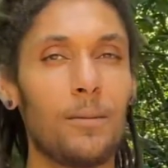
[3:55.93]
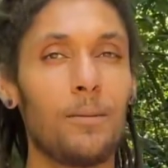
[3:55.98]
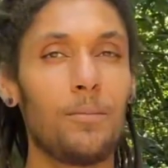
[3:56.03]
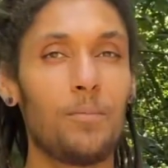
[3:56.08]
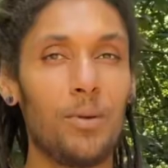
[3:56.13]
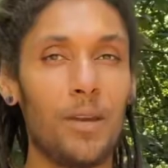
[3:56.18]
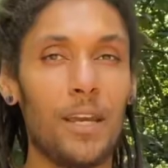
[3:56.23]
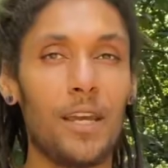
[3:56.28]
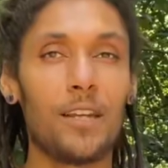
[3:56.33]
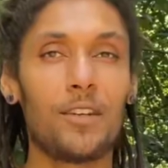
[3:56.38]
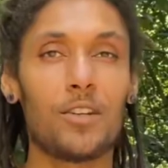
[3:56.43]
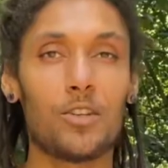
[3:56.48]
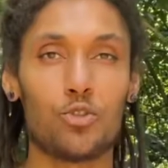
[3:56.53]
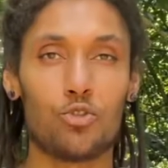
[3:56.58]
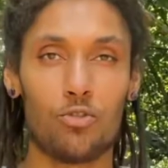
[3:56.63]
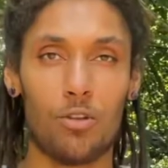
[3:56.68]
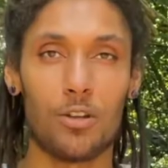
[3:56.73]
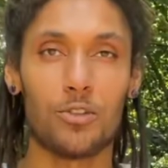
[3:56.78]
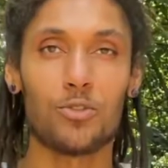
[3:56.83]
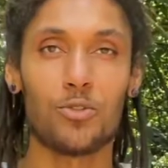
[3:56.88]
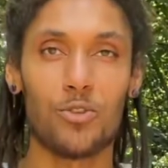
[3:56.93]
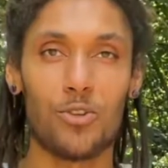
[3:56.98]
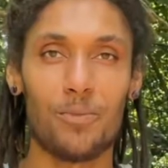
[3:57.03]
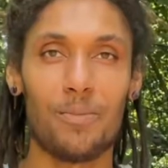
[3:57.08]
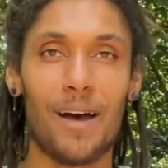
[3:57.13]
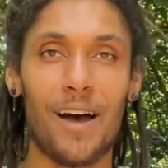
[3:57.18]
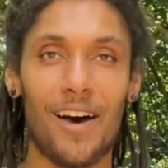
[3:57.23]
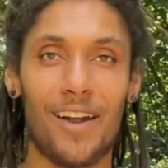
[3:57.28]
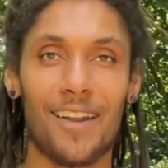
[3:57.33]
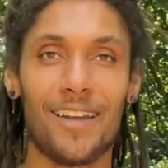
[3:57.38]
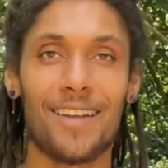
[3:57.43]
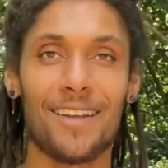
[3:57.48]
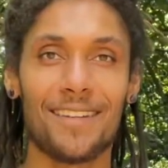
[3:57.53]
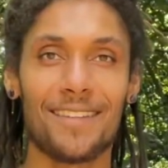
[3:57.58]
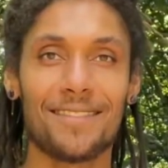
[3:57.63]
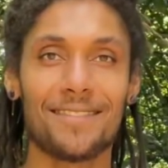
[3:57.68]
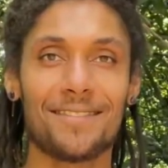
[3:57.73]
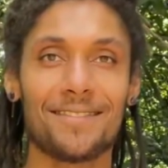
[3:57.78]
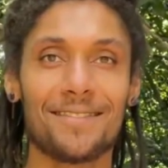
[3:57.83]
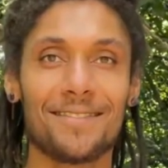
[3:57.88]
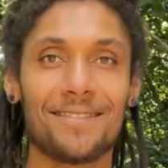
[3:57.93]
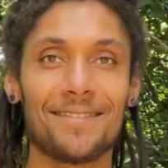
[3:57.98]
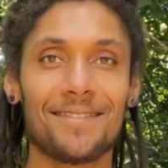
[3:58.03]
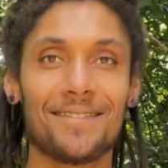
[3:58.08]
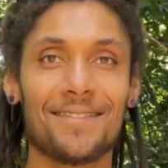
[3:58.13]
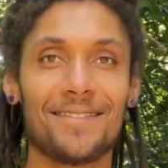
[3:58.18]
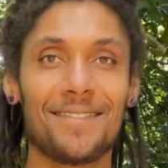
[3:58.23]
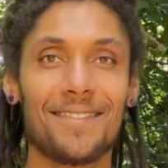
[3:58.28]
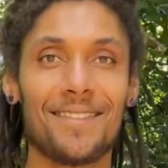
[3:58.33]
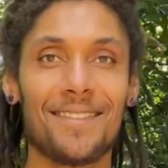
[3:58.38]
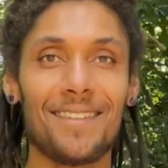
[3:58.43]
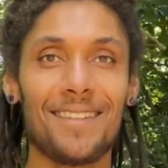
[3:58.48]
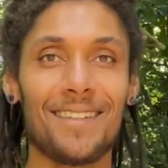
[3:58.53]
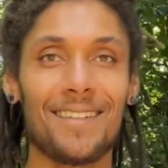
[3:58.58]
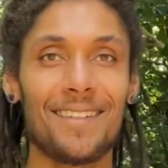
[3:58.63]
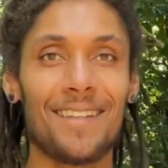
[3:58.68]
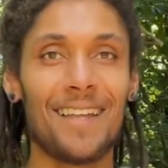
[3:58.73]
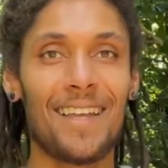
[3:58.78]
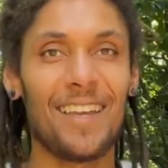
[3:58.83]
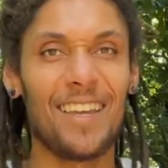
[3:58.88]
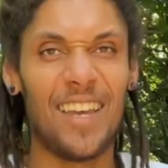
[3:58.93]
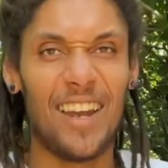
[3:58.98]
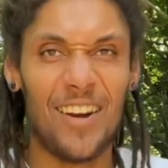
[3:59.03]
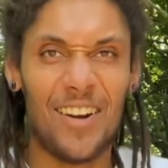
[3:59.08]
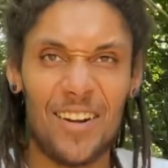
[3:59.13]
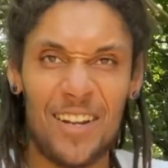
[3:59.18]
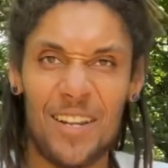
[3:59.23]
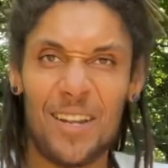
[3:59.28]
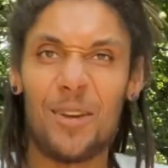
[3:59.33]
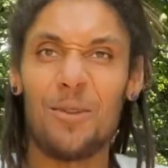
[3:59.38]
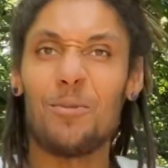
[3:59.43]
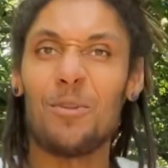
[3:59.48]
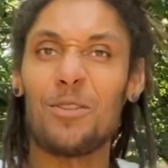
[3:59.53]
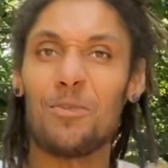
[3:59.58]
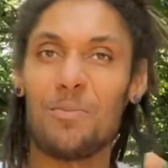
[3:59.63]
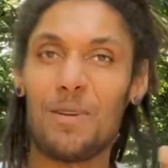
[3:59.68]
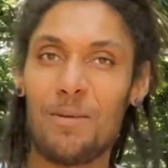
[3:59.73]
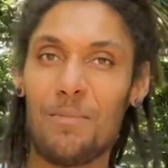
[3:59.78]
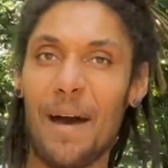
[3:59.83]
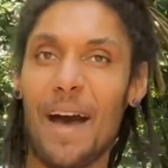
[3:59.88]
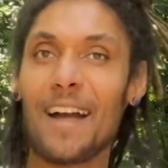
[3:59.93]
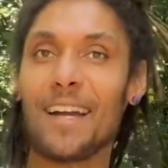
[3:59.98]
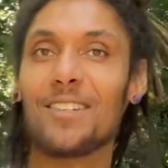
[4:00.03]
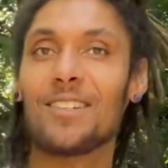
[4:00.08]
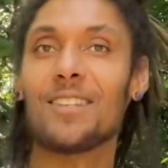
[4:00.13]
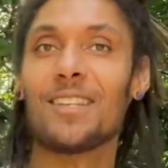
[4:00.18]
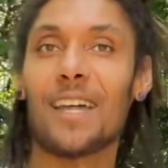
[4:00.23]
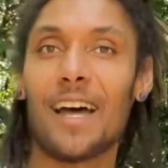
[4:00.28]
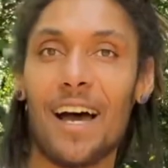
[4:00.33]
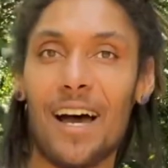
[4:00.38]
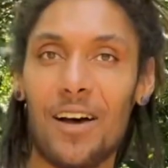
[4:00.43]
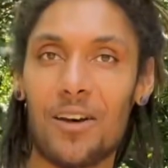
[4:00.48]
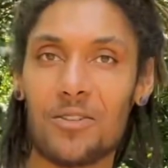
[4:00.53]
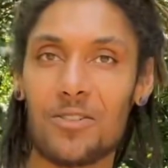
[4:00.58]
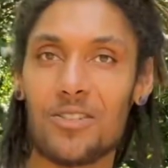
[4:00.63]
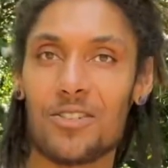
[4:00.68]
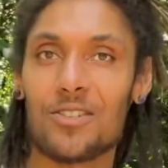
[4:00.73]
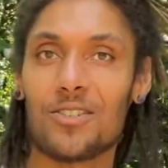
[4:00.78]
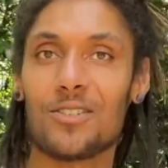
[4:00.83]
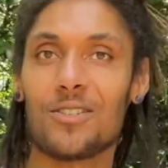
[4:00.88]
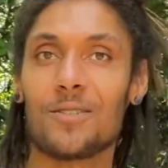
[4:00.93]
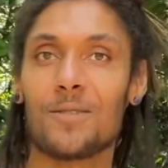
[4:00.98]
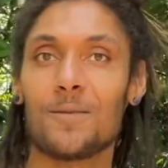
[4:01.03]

being disgruntled about it, carrying it with me back into the house,